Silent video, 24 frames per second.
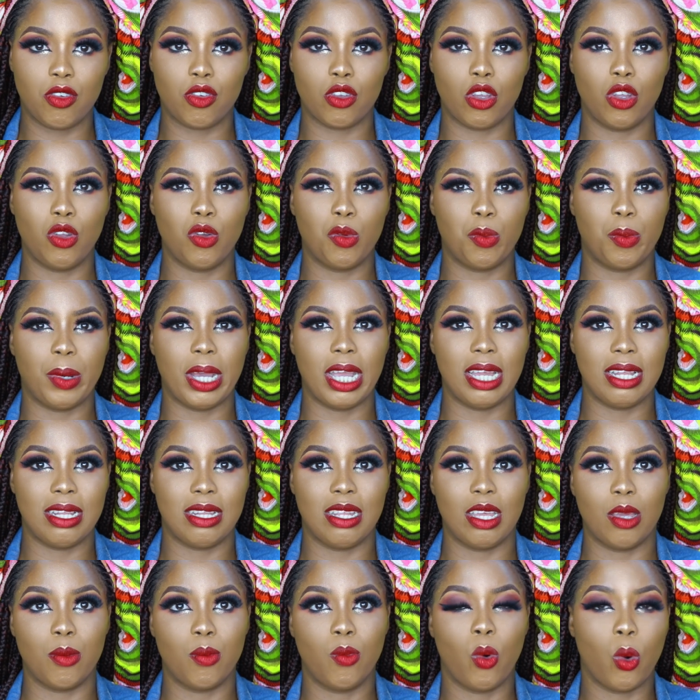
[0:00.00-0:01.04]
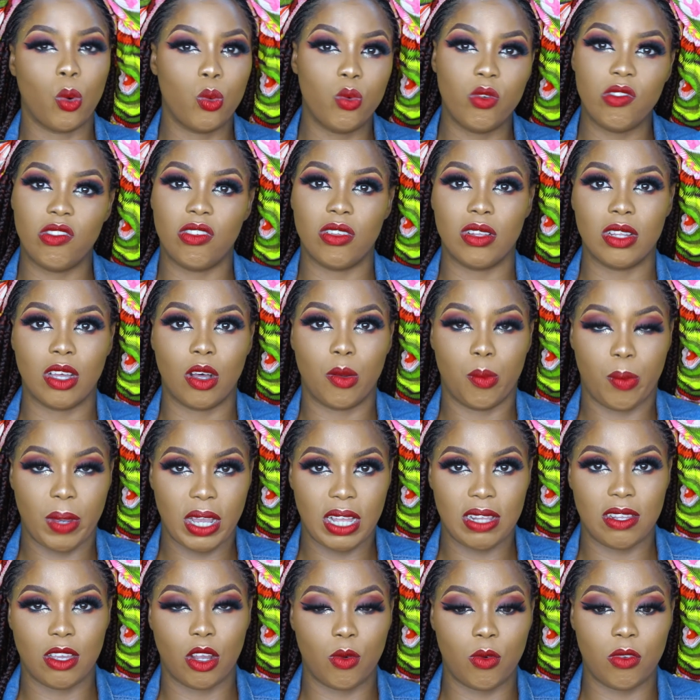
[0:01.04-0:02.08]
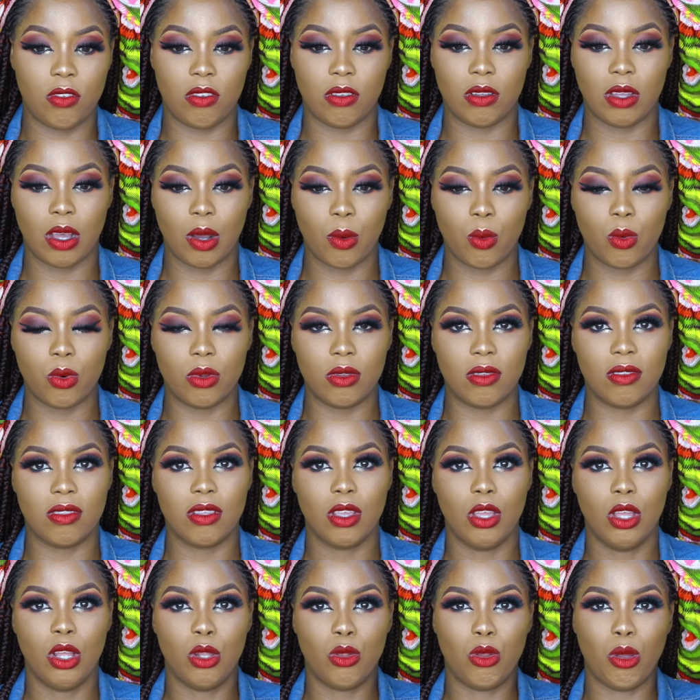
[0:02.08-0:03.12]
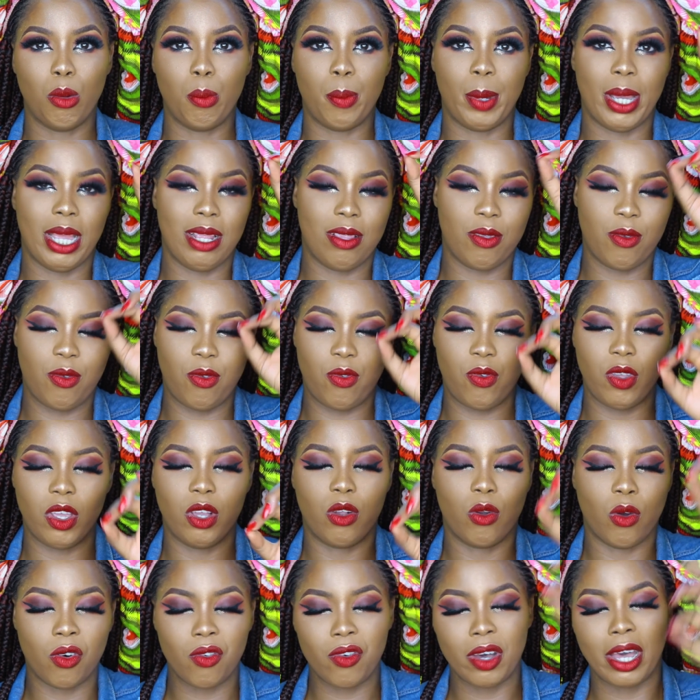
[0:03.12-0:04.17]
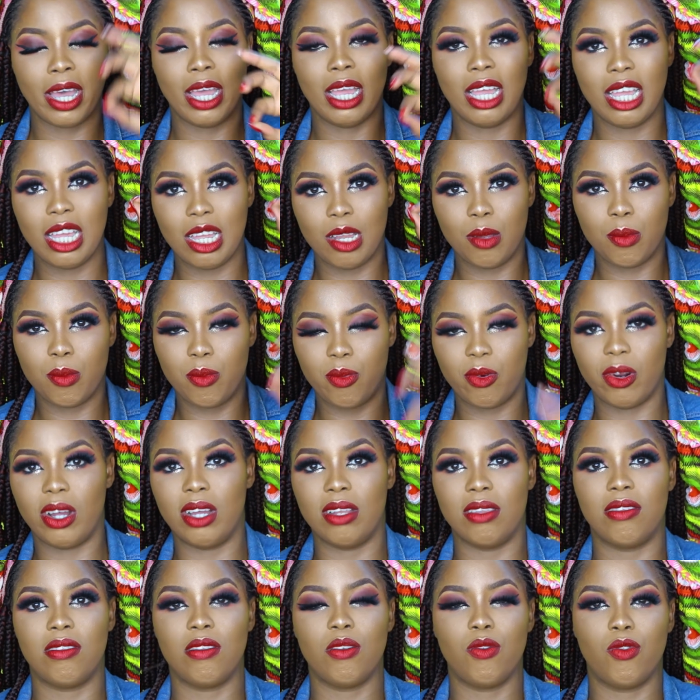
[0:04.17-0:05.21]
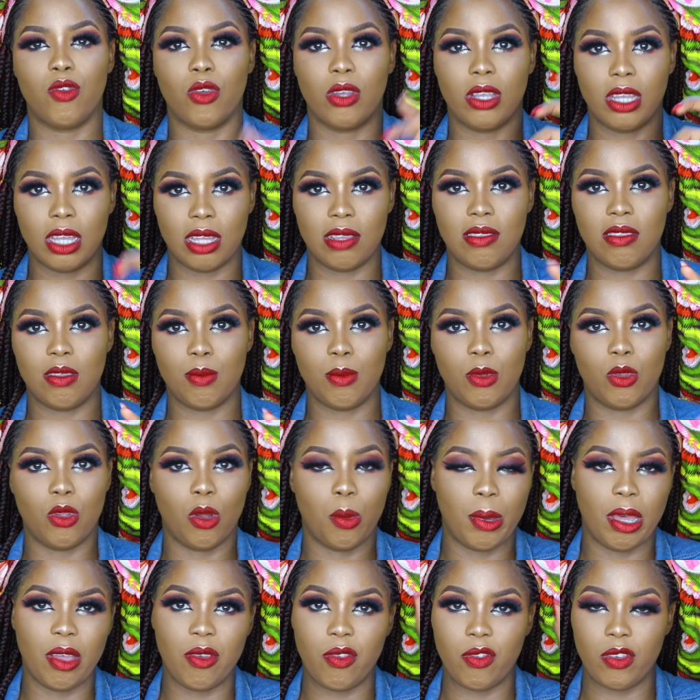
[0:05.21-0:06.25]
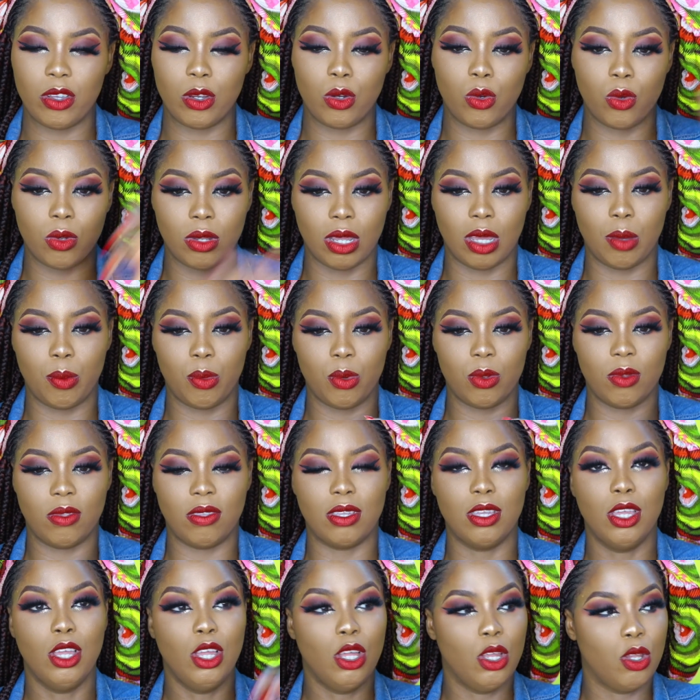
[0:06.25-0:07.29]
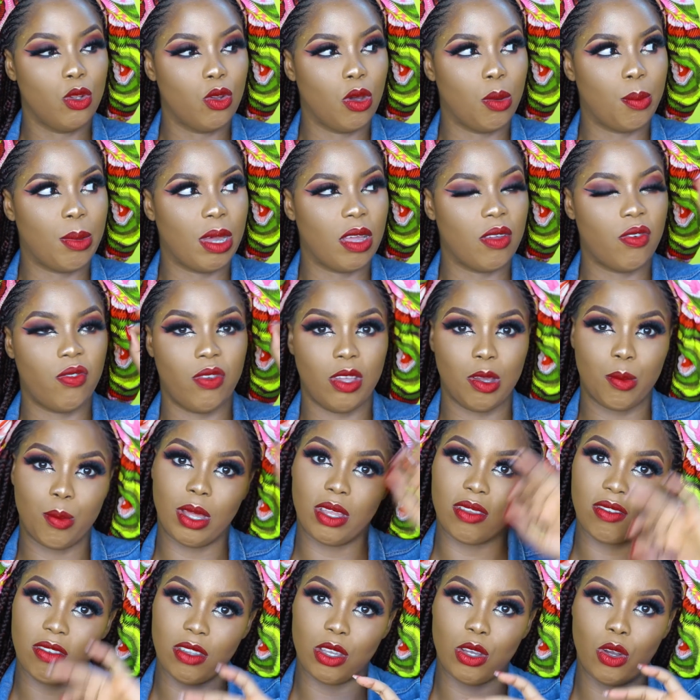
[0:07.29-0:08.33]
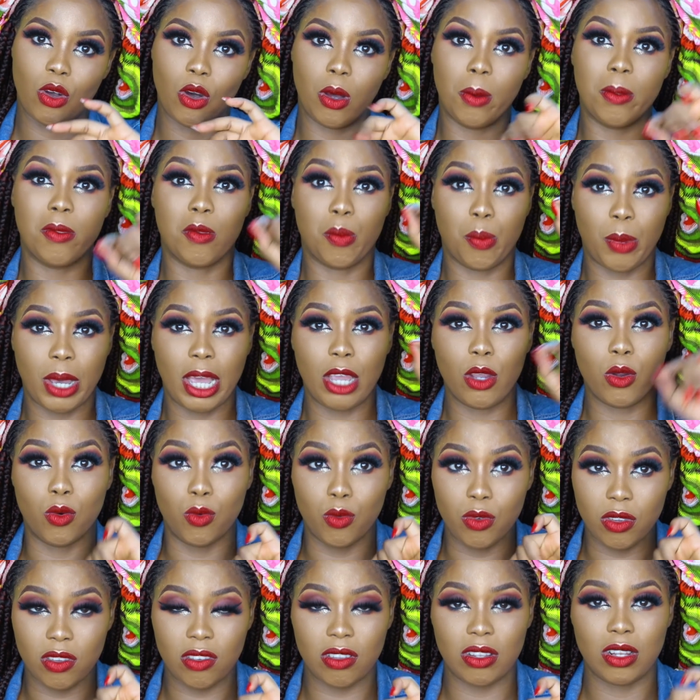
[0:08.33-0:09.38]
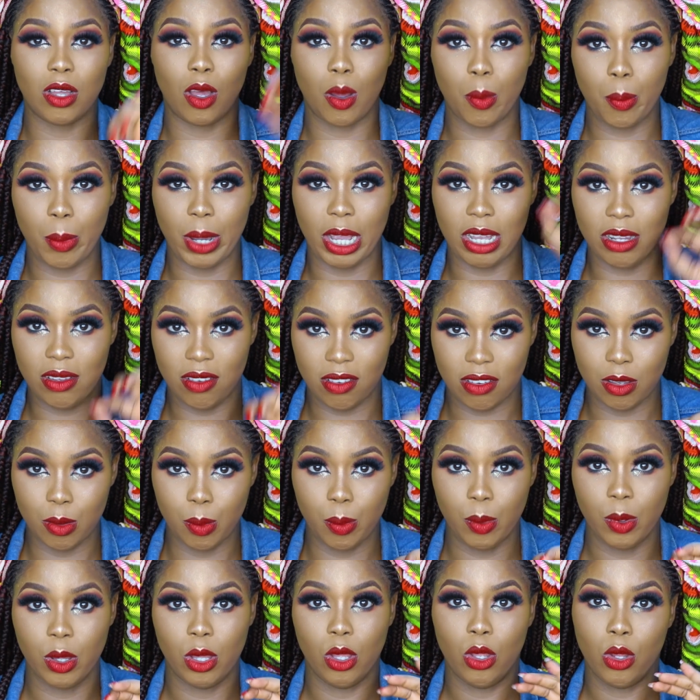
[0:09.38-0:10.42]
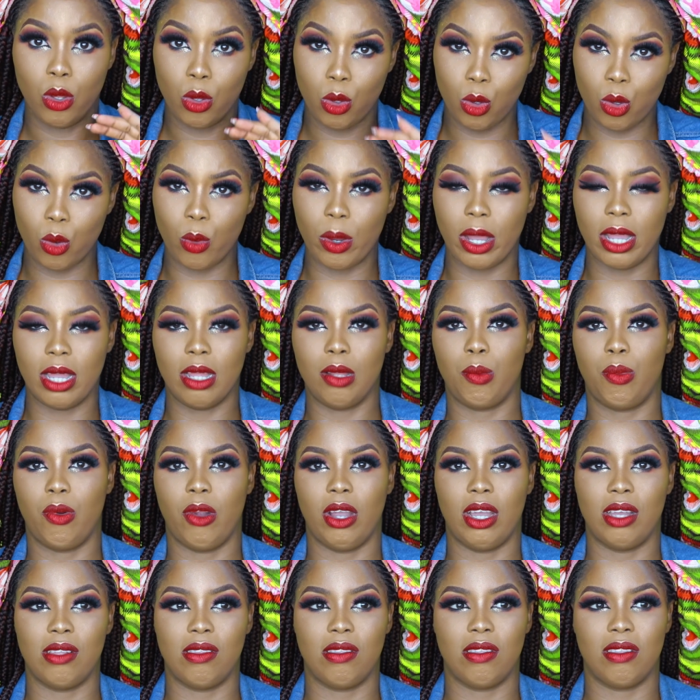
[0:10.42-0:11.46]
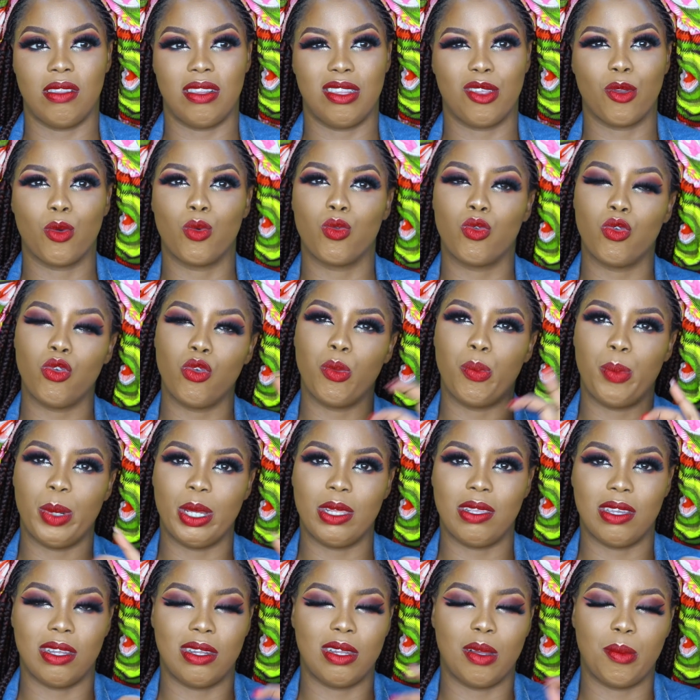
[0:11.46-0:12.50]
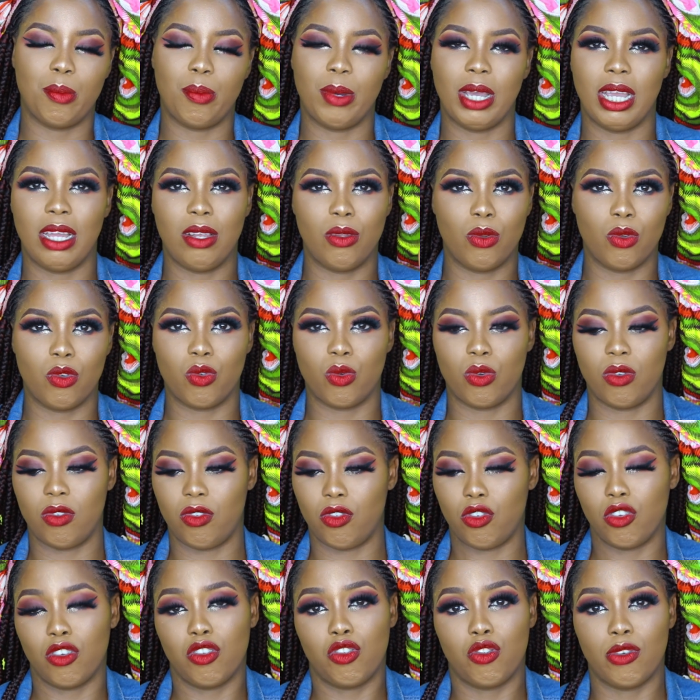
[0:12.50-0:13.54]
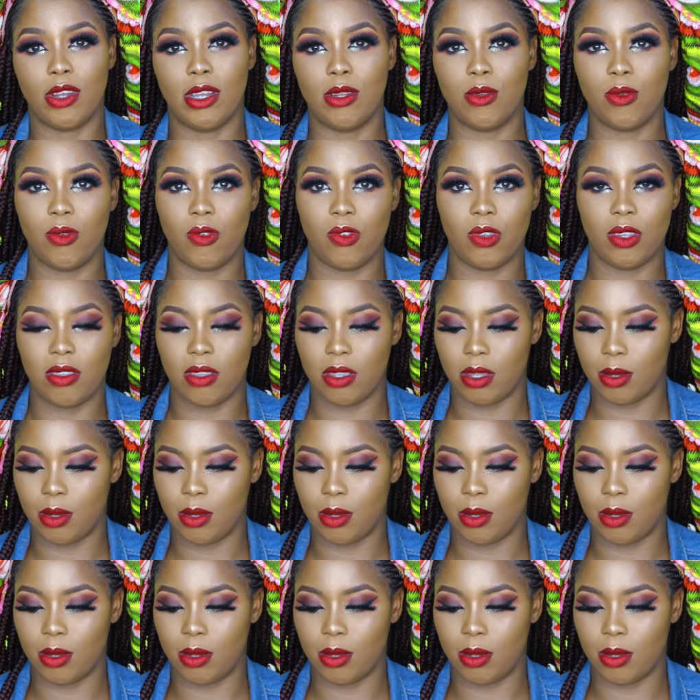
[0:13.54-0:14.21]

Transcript: sure you buy them original. Buy the original ones. Don't buy the fake of high-end brands. If you're getting me, don't buy fake Huda Beauty, don't buy fake Marc Jacobs. Buy original, buy cheap, lower-end prices. They will do you better than buying those ones just trying to fit